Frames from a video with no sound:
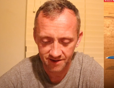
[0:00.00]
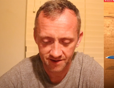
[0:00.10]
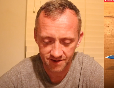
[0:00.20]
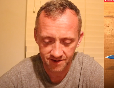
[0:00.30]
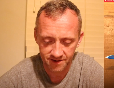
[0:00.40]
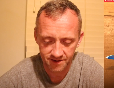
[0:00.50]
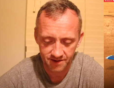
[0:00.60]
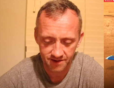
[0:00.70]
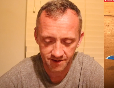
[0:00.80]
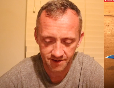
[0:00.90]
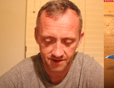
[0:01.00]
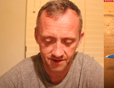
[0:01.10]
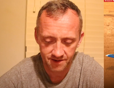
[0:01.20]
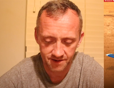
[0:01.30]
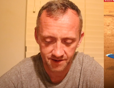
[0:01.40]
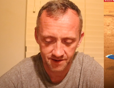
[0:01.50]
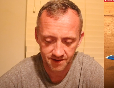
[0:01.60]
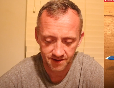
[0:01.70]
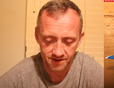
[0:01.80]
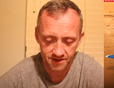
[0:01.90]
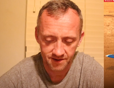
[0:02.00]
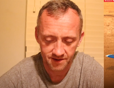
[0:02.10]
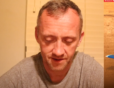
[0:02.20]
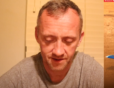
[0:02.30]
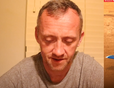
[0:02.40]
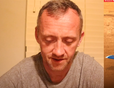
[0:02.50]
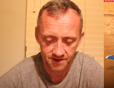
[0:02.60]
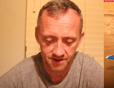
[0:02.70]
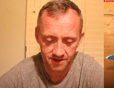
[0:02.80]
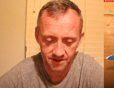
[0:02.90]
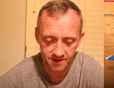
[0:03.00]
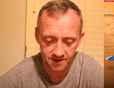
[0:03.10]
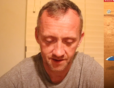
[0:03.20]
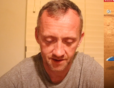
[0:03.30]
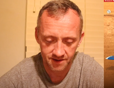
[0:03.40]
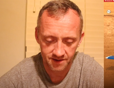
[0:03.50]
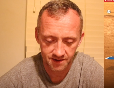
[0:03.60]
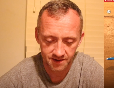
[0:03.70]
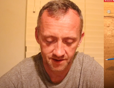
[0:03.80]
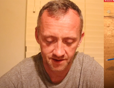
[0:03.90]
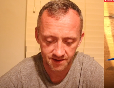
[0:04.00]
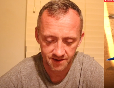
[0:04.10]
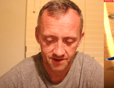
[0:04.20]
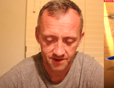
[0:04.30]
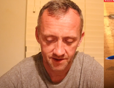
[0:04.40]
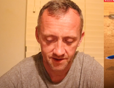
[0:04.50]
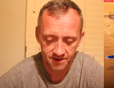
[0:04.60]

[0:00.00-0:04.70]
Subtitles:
No one is speaking in this clip.